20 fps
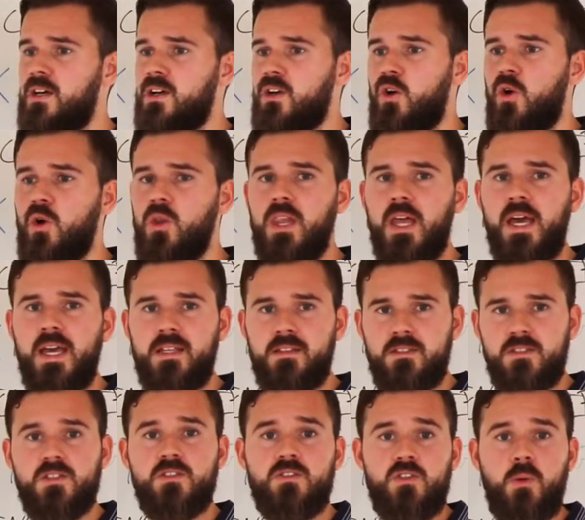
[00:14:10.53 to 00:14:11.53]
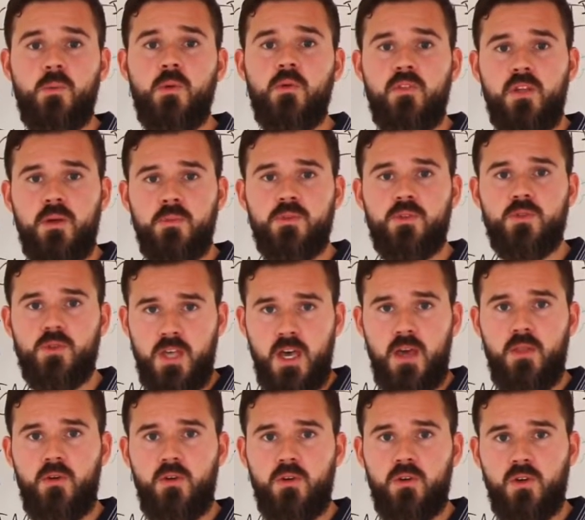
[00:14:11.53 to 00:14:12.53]
collate some of them
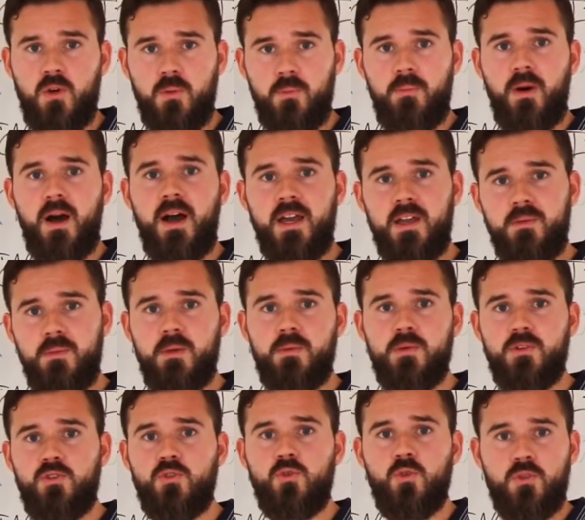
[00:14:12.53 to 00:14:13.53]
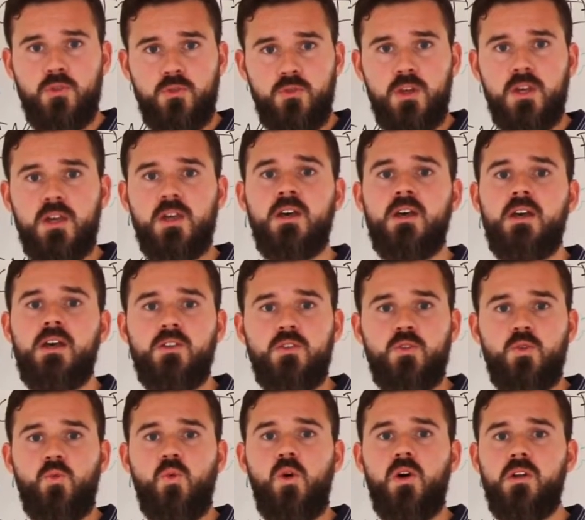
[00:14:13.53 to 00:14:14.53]
together, combine maybe 2 or 3
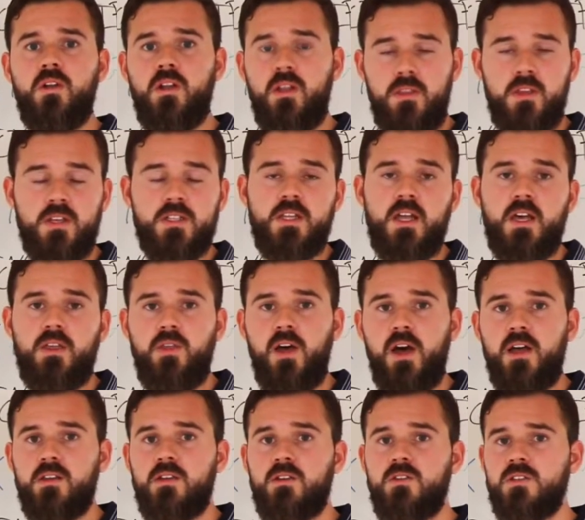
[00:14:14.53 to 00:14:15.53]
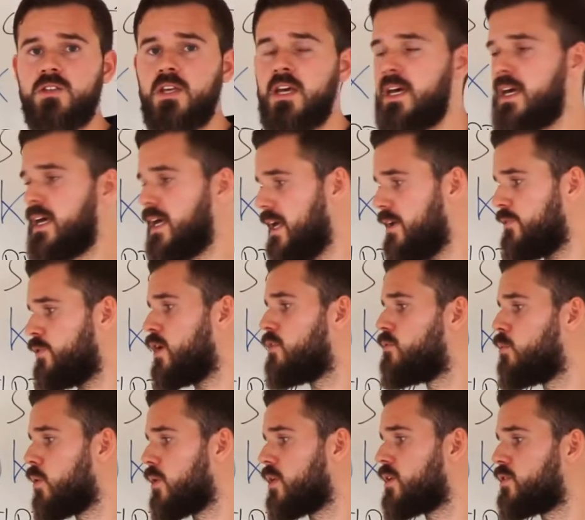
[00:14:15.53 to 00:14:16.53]
into one and things like that. Because if you
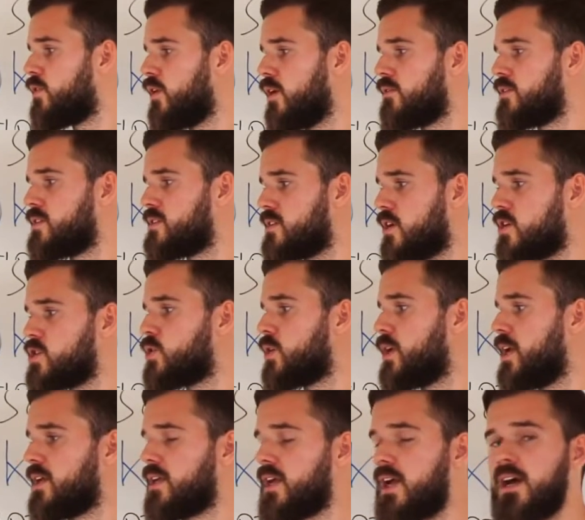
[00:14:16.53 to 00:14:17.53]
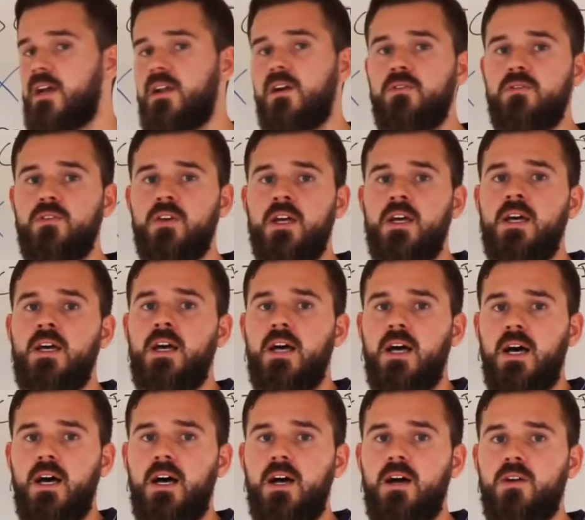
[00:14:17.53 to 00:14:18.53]
have more than 12, it starts to get kind of
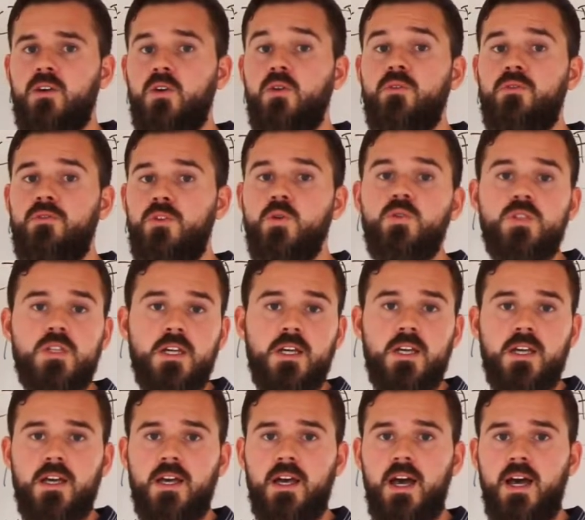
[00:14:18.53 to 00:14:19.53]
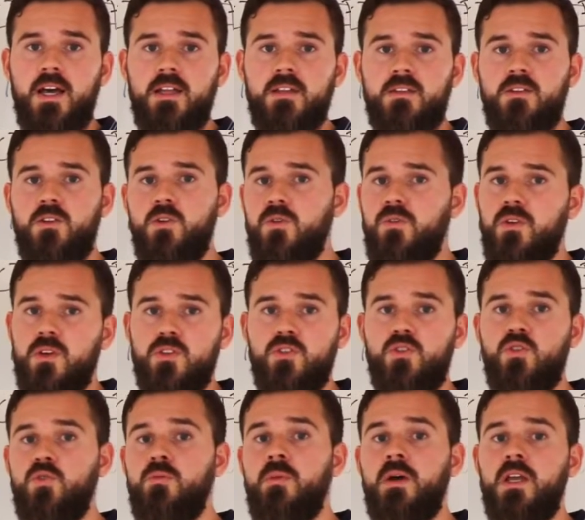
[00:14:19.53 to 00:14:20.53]
confusing, and you've got
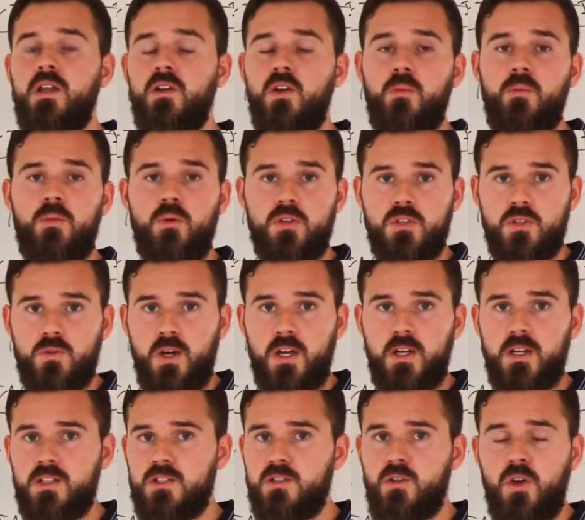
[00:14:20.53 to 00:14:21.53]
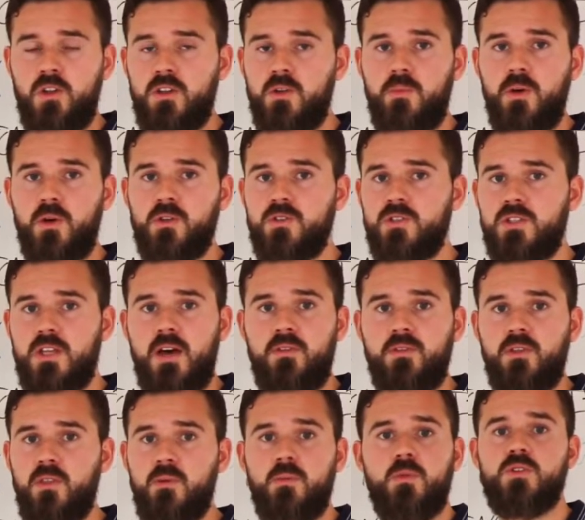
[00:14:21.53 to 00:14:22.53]
too many numbers, right? It's not about just
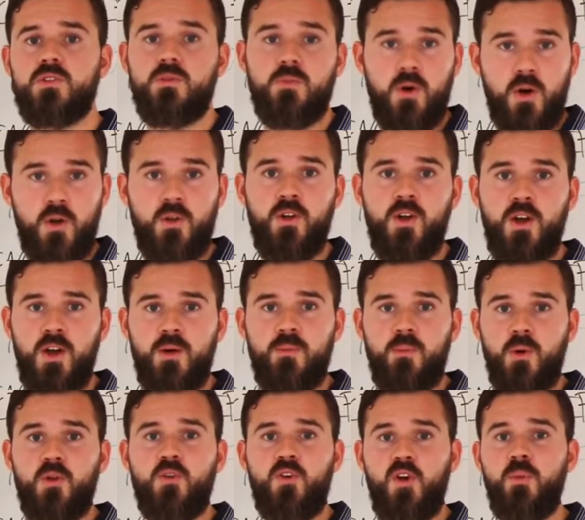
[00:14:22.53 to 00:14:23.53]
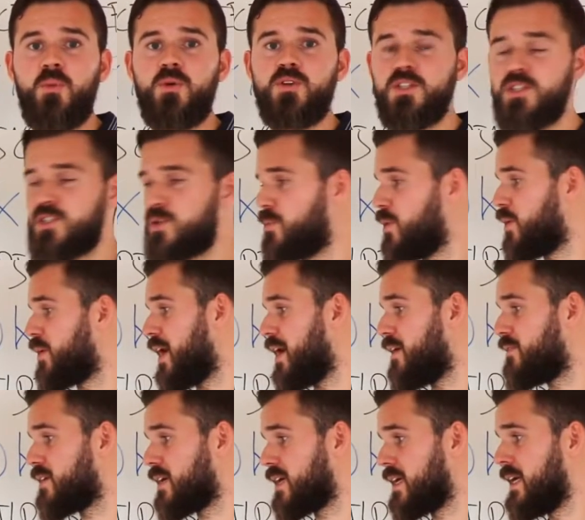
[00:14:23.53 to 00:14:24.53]
having the most amount of numbers, it's about
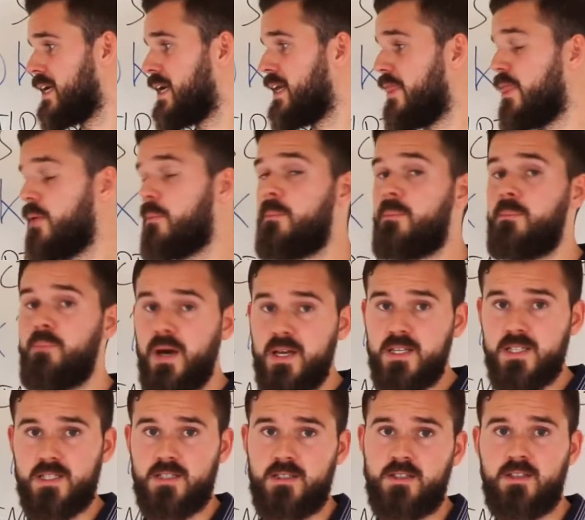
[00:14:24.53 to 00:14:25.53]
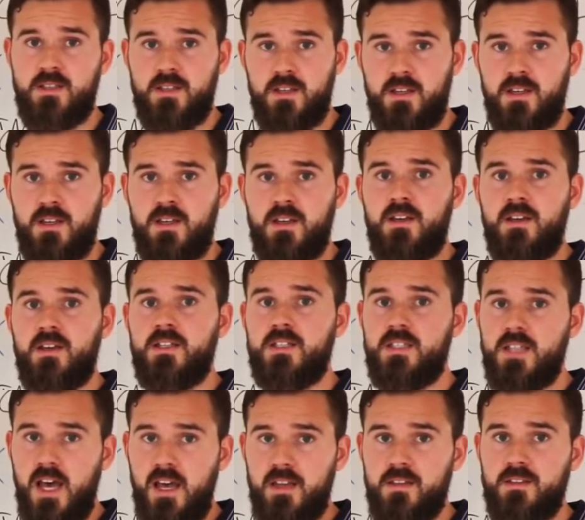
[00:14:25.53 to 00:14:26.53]
having the best
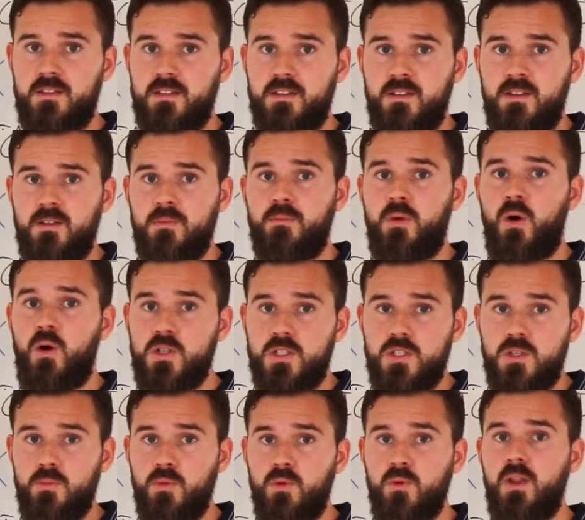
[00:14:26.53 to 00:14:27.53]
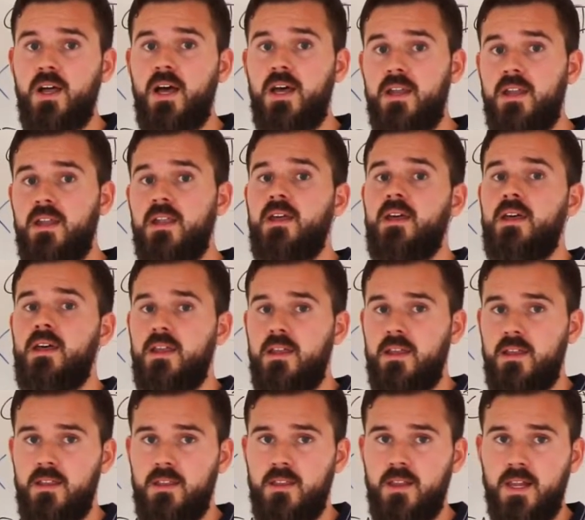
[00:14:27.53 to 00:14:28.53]
set possible, and
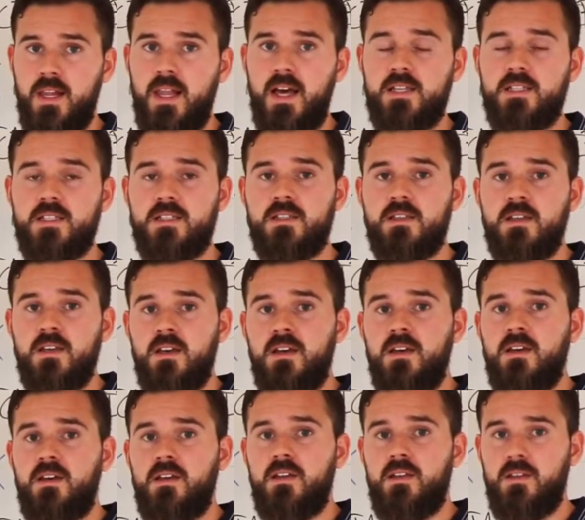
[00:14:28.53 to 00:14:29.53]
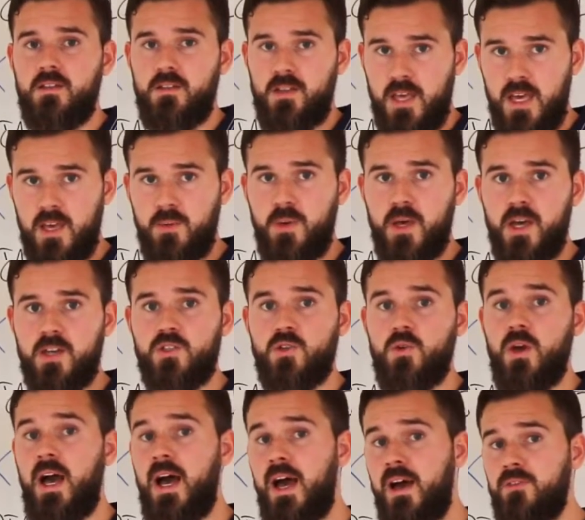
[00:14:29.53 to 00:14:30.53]
the less KPIs
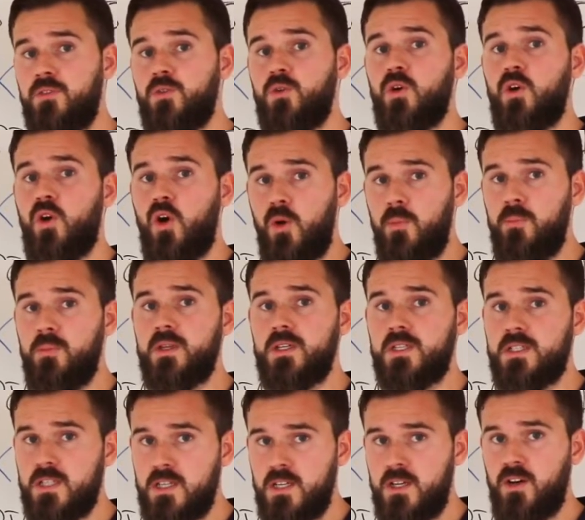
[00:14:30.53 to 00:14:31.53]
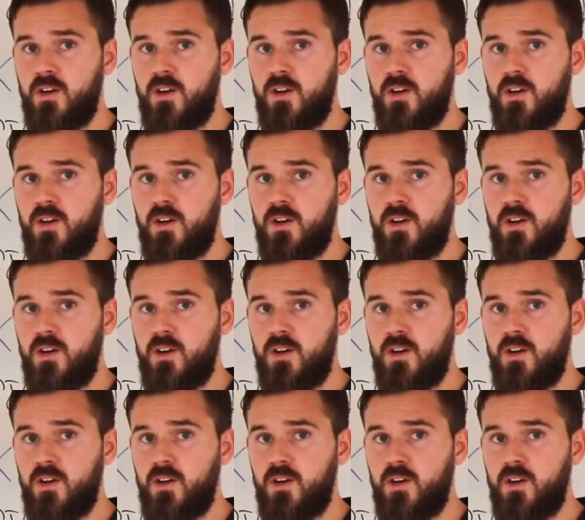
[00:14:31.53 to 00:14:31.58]
you have to accomplish,